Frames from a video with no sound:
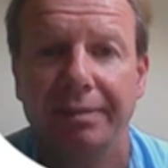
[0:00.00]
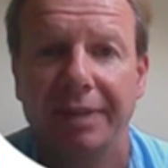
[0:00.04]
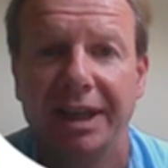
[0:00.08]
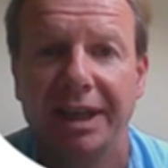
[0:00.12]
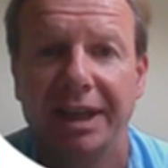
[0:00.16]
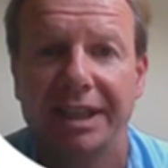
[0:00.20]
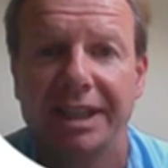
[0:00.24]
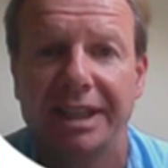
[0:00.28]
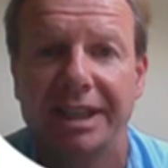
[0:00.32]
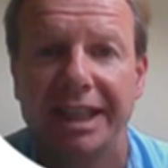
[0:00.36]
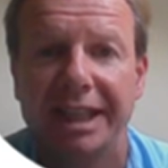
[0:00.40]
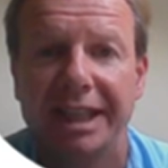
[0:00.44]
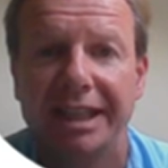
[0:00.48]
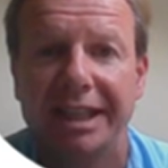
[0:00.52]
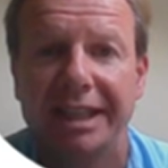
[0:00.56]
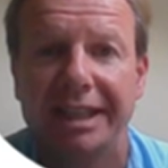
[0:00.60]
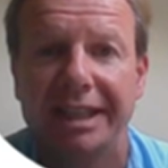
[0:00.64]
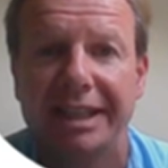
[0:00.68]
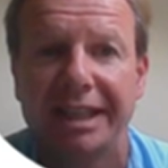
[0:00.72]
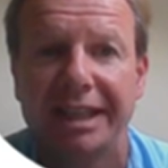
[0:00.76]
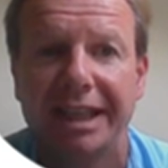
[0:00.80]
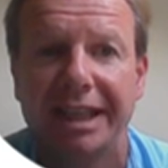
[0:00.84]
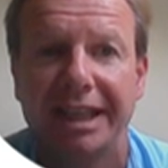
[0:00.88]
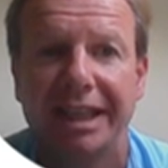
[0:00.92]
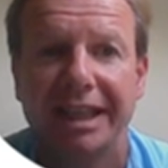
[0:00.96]
As I say,
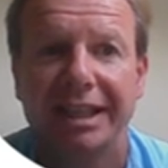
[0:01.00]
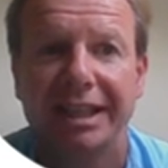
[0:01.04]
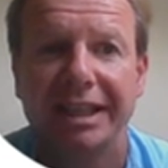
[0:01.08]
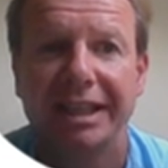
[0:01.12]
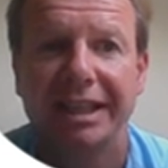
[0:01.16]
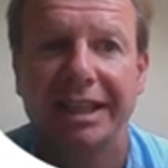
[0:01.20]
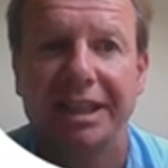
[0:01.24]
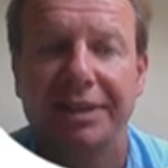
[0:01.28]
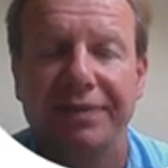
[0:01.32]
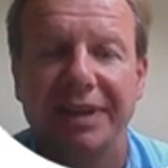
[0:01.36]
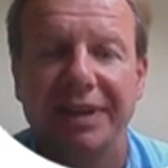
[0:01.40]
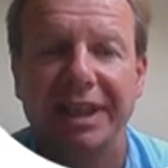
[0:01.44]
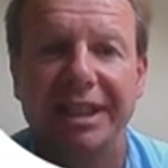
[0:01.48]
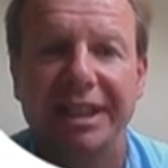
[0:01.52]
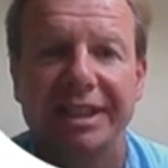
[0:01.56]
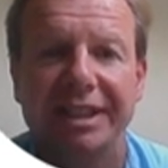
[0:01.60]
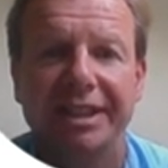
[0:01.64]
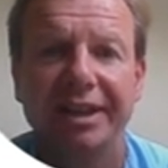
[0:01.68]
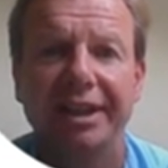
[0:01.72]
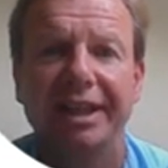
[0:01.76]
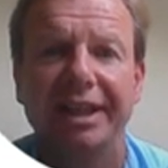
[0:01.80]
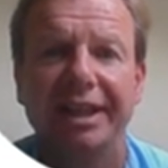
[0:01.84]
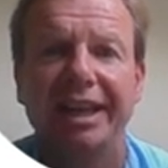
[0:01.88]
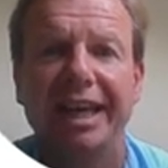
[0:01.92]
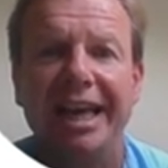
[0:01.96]
these figures
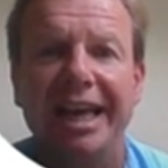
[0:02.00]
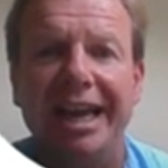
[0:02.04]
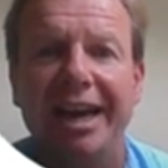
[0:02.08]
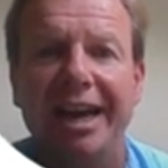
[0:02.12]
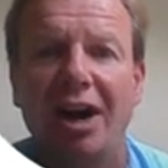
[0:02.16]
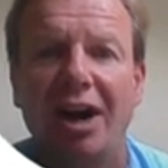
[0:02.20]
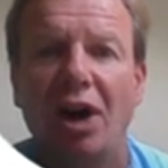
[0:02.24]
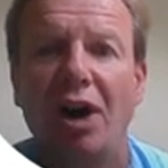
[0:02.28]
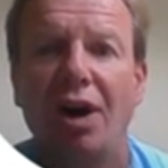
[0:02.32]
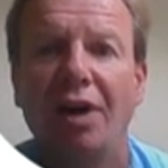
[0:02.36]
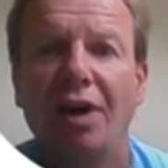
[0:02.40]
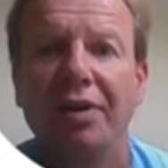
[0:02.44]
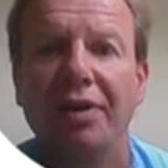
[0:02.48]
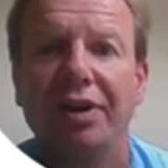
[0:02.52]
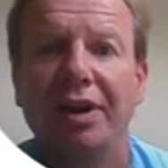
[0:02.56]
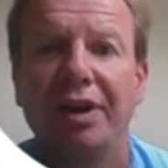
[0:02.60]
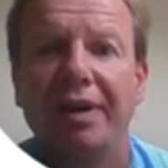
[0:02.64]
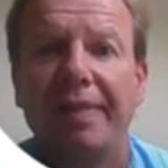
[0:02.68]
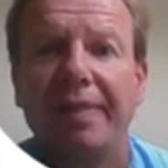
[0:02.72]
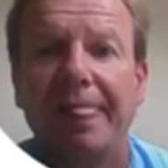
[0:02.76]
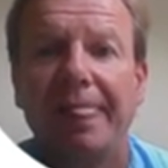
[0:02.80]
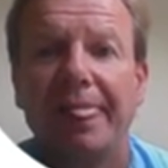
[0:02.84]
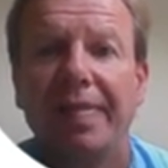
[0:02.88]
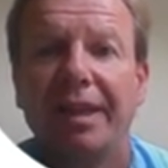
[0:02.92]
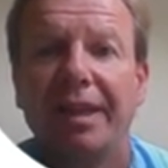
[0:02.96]
here aren't
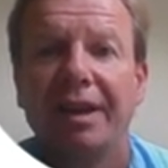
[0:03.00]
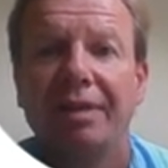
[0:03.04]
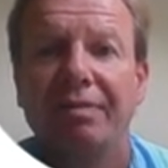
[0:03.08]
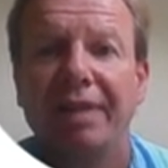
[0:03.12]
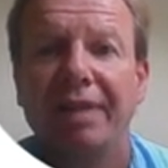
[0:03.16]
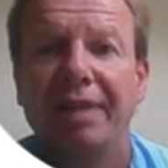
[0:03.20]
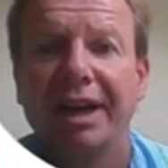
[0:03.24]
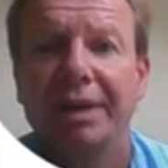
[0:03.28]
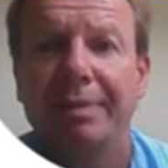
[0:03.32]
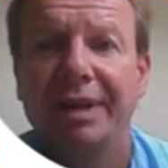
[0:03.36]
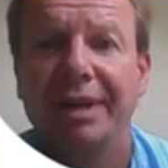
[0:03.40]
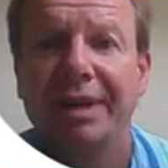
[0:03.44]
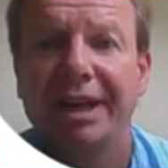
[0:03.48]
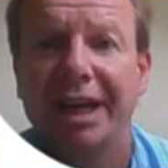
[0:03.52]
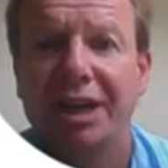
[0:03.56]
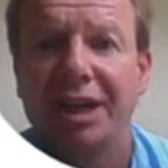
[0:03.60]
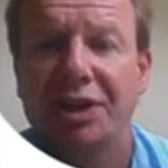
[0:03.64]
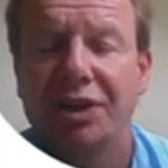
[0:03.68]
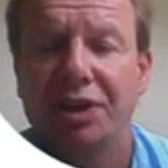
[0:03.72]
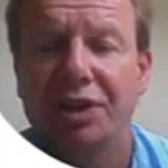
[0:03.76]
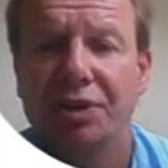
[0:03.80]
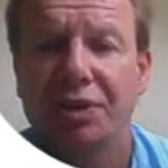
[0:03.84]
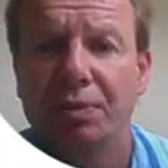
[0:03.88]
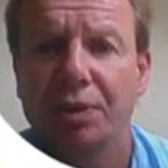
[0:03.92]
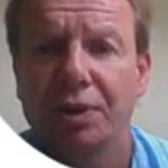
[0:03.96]

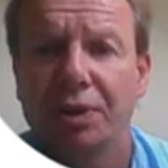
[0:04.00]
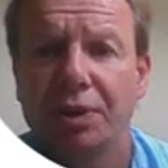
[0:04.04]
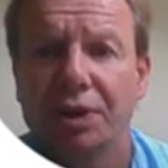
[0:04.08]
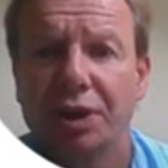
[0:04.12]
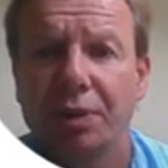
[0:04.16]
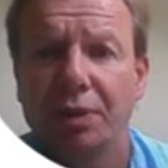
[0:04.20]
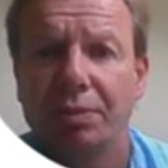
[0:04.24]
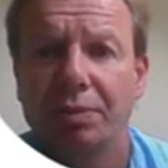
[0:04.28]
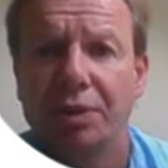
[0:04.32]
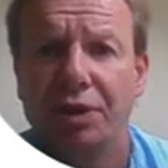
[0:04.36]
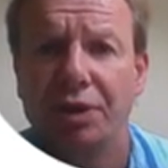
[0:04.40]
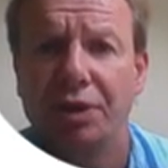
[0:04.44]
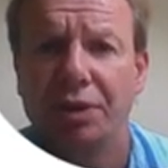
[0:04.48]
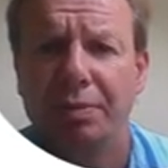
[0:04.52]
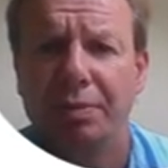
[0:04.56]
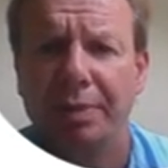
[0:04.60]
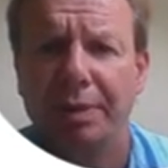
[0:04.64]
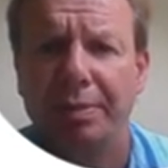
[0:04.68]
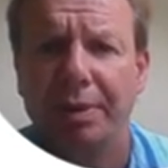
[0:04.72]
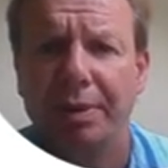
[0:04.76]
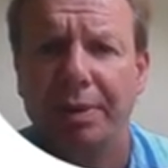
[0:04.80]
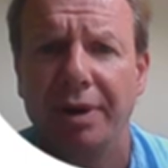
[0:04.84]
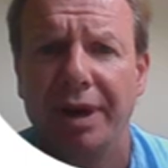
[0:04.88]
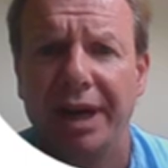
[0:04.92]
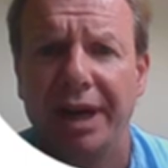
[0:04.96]
recommendations of what stops you should be
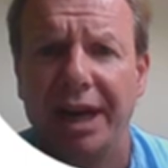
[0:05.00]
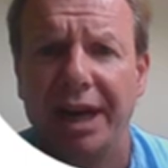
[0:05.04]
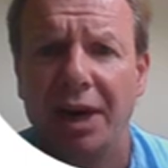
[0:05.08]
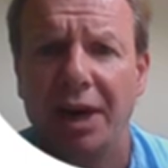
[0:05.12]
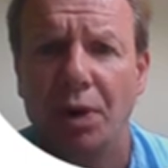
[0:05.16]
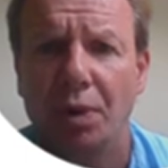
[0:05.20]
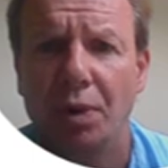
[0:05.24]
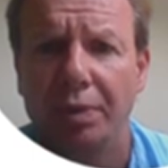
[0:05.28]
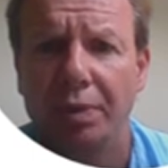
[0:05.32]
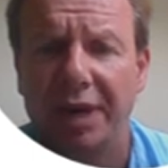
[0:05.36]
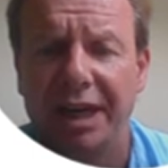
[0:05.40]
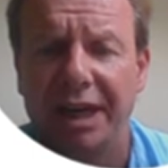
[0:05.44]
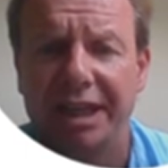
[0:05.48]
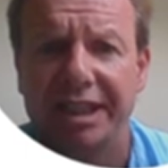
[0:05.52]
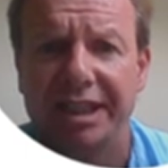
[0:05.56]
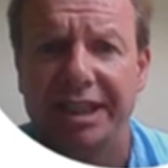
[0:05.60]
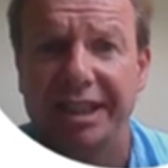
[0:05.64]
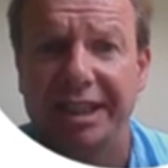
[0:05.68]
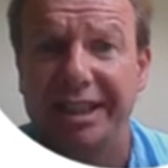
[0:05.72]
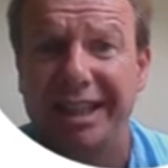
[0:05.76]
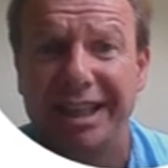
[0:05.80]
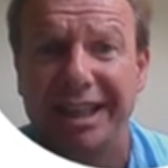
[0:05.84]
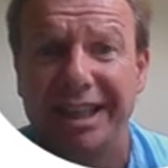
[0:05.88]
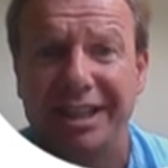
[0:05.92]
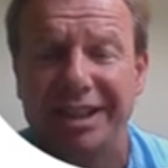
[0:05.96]
putting in or risk.
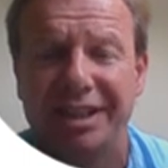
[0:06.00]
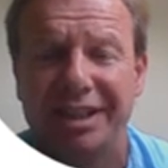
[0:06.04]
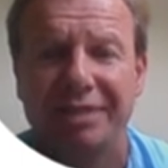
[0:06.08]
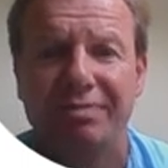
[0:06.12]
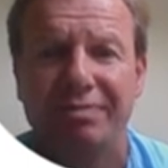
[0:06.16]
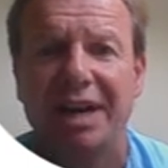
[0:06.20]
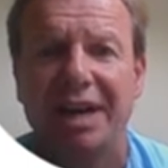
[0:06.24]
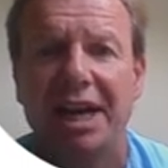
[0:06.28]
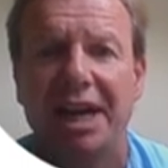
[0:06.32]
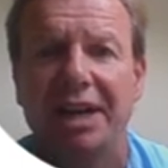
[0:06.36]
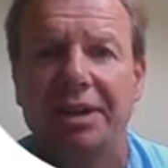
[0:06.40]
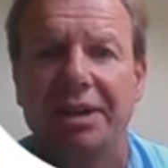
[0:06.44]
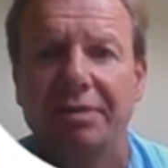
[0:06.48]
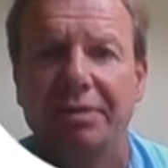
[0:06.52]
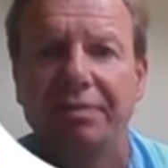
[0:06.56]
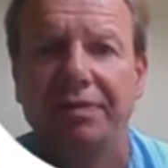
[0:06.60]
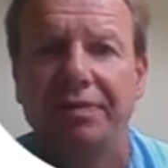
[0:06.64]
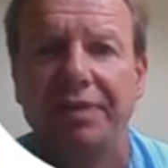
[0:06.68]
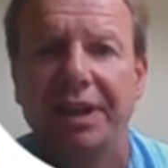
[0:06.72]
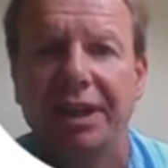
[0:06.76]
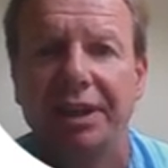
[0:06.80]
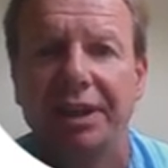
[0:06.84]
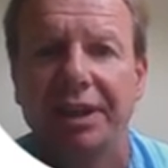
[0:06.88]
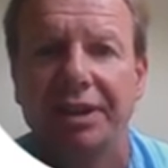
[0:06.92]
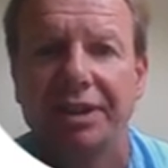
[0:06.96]
They're just random
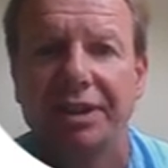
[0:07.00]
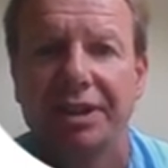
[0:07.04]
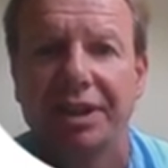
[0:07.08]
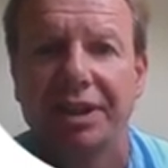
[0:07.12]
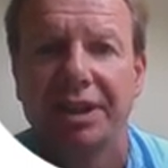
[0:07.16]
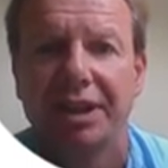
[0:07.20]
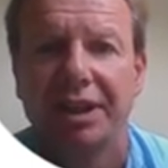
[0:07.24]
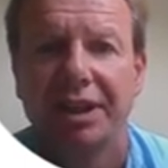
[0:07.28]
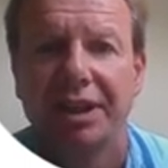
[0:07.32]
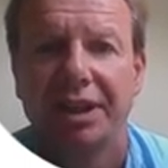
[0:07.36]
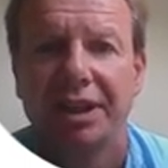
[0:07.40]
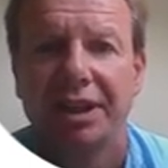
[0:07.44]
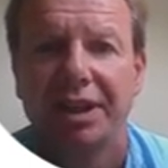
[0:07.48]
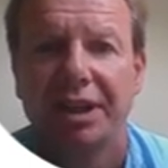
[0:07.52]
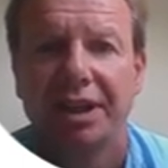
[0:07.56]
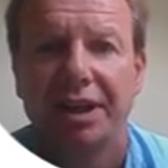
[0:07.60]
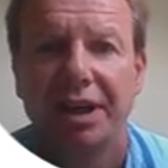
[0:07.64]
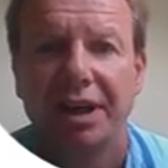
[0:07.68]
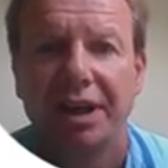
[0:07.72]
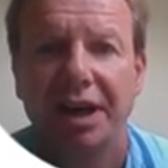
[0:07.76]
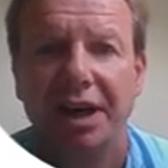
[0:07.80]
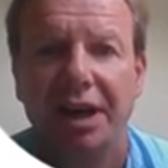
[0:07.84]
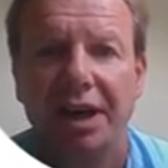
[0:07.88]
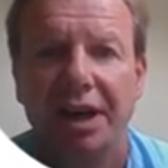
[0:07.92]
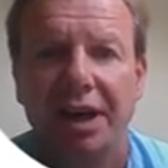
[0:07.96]
figures.
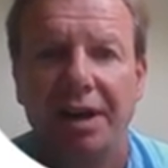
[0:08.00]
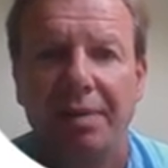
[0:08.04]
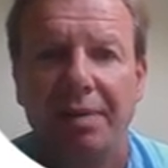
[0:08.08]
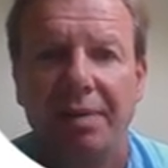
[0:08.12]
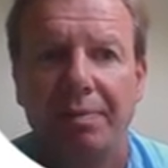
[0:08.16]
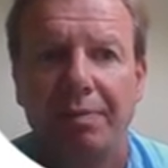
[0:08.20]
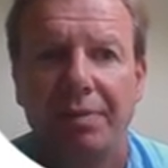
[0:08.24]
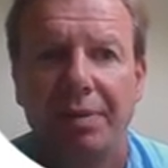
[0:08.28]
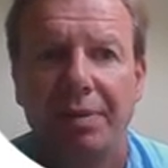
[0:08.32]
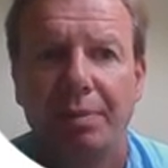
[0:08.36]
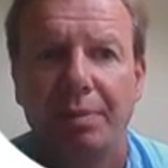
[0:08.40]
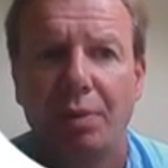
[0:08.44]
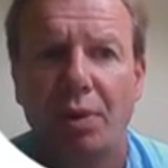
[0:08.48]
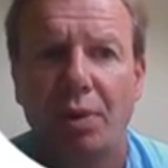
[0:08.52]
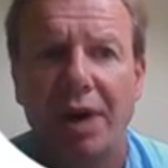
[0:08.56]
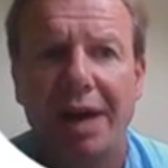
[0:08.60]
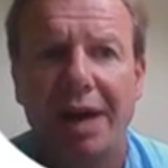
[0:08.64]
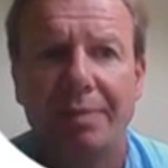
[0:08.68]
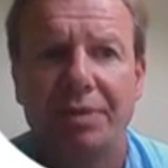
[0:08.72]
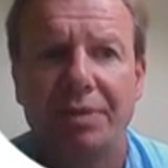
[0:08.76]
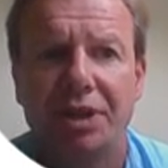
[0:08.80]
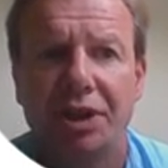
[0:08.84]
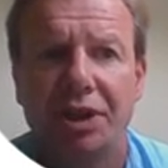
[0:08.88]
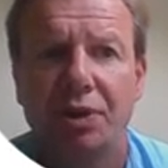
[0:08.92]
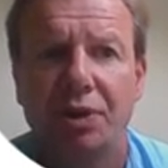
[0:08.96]
What
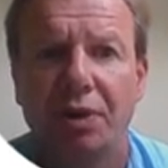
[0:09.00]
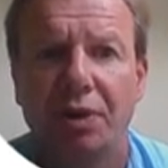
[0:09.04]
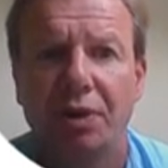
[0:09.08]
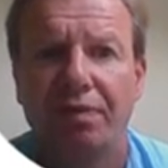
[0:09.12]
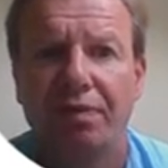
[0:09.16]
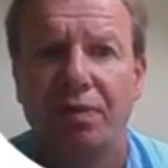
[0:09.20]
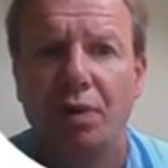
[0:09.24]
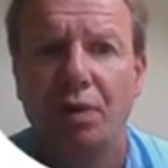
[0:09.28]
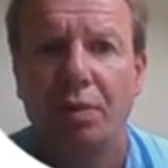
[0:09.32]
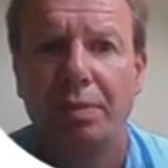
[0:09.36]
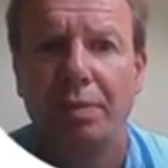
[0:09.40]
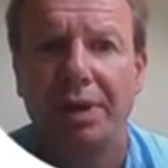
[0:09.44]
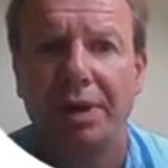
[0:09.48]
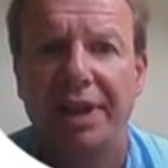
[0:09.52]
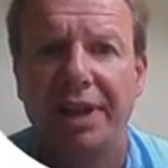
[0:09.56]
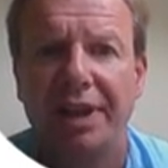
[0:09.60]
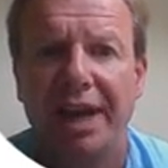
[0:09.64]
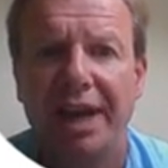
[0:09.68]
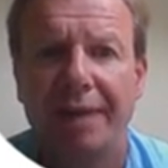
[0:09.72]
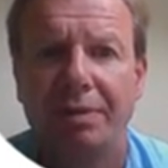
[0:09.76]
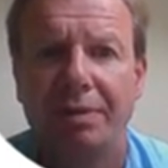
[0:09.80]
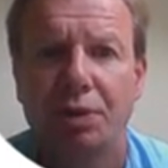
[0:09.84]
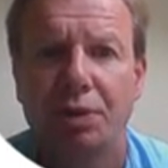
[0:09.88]
happens is you've got the formula there